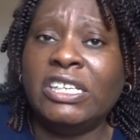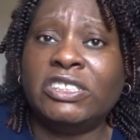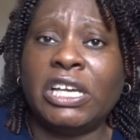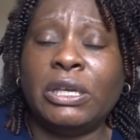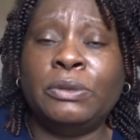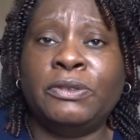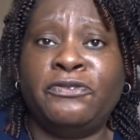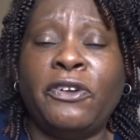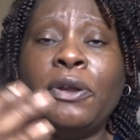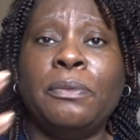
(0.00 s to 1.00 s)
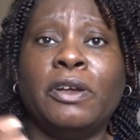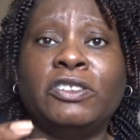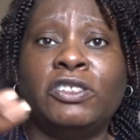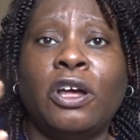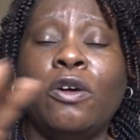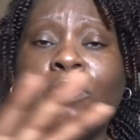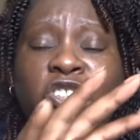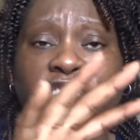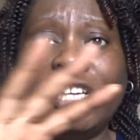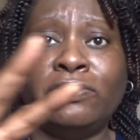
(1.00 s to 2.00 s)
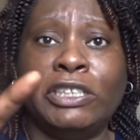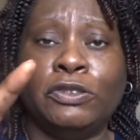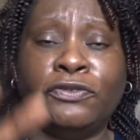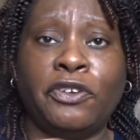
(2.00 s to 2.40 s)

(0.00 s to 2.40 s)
So it was very much, the whole shade range was